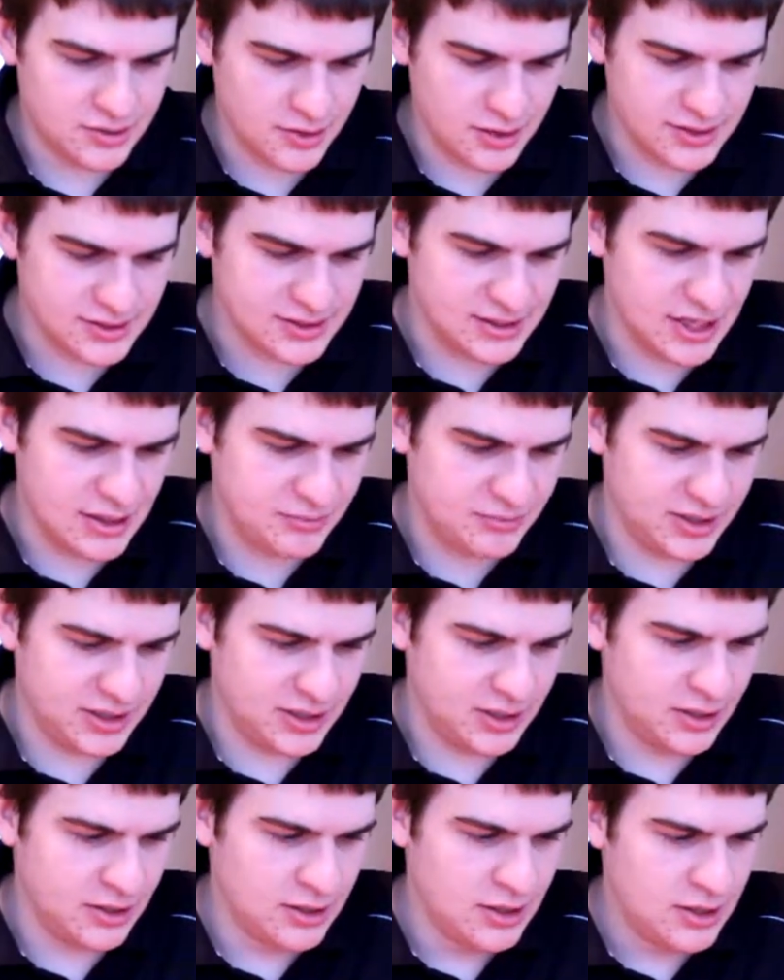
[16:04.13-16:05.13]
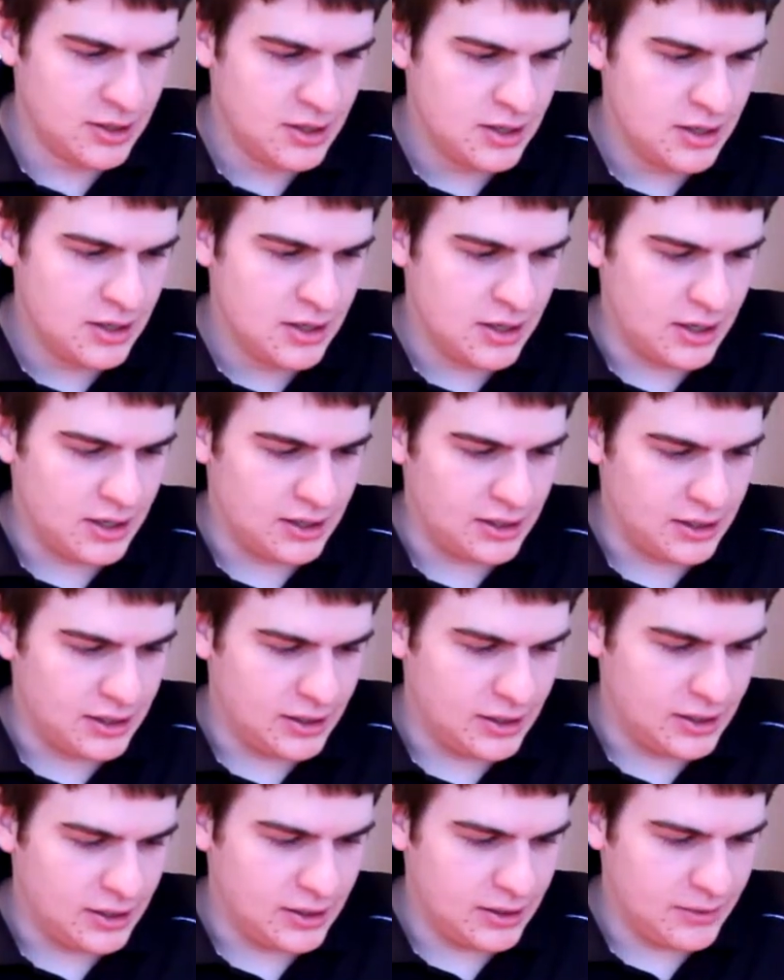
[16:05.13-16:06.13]
So I slept in.
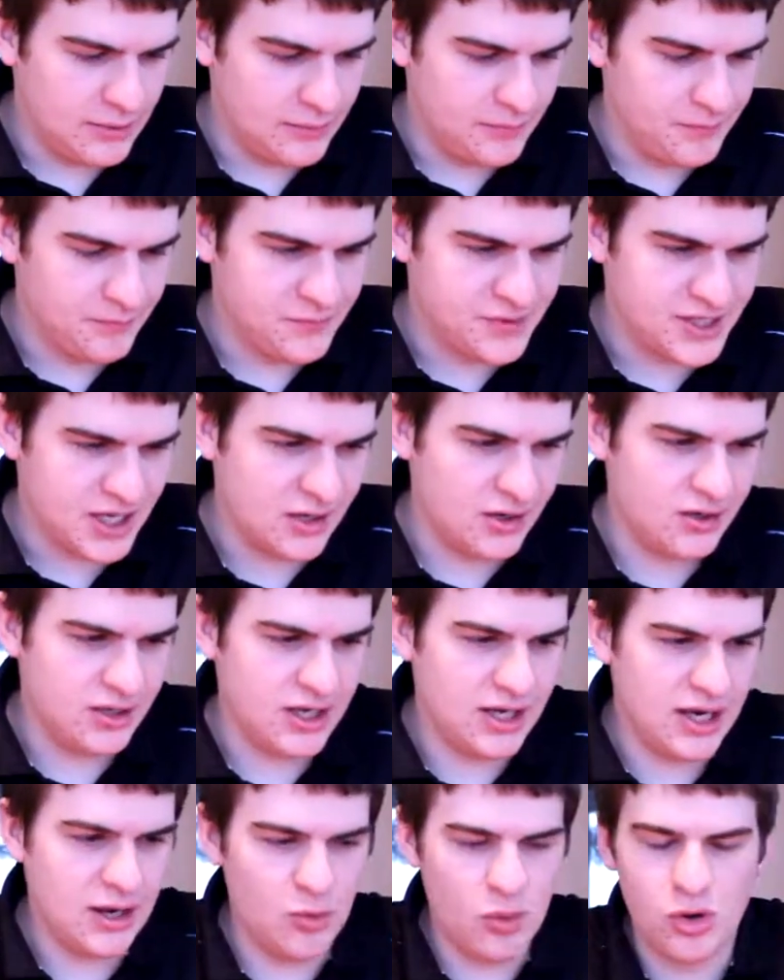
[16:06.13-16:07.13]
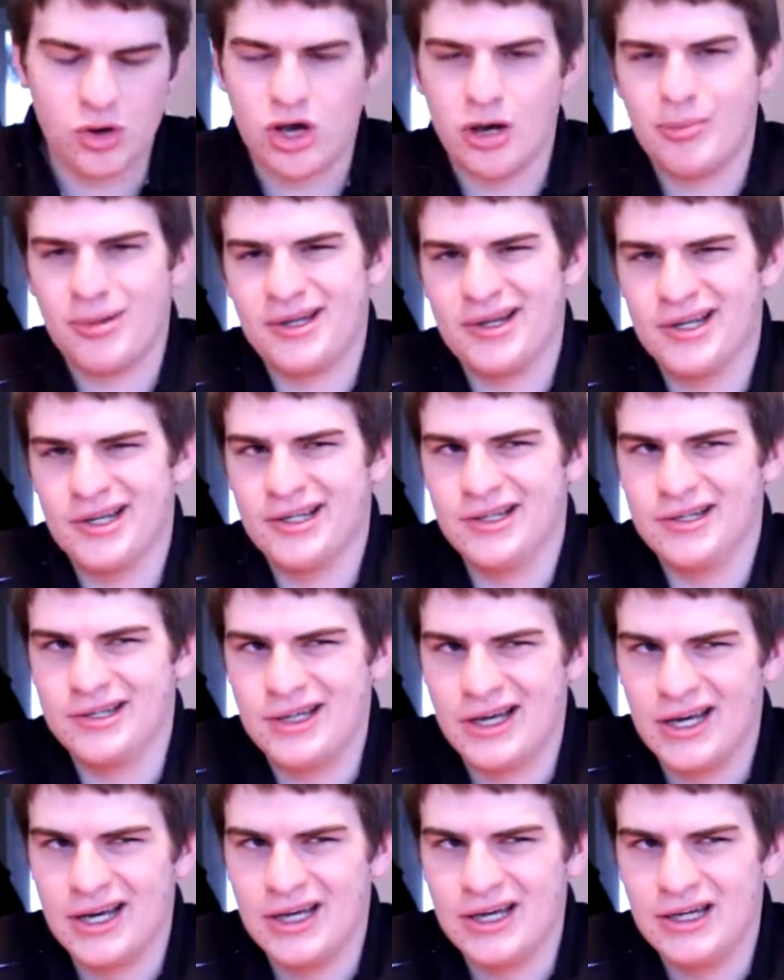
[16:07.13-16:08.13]
Saturday I woke up at like
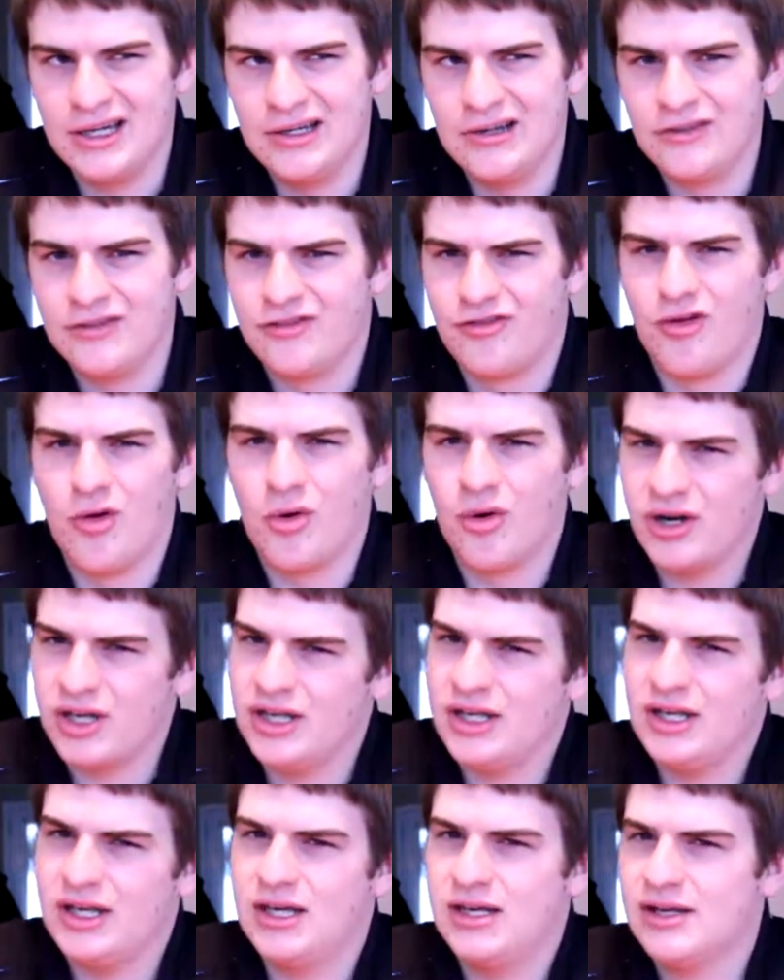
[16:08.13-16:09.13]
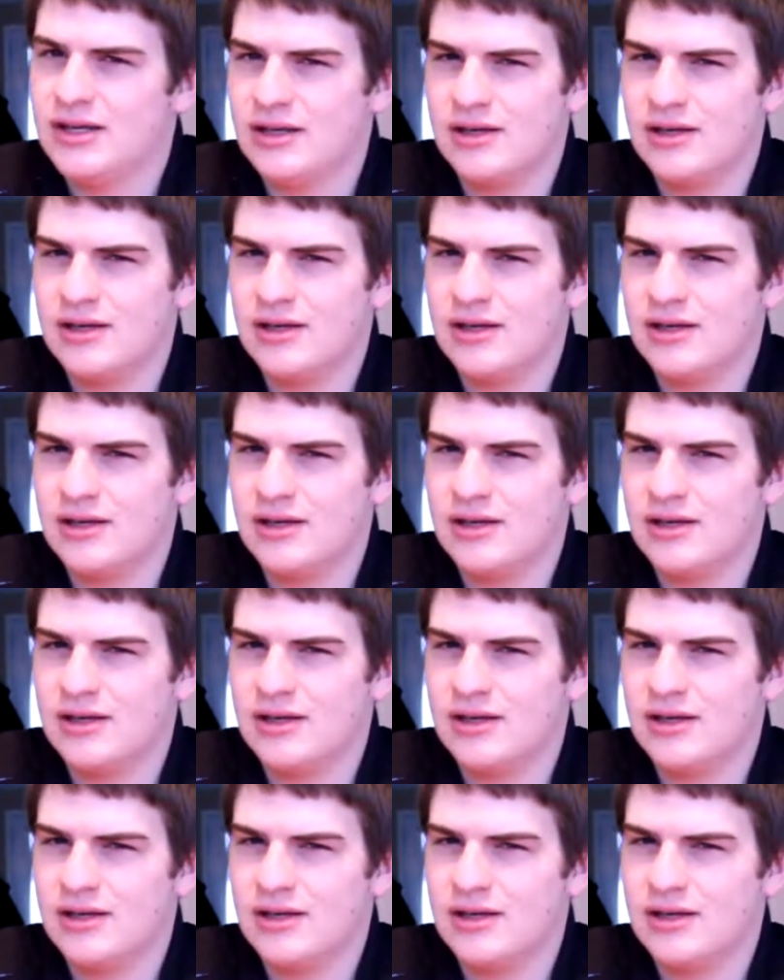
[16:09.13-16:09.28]
9:40,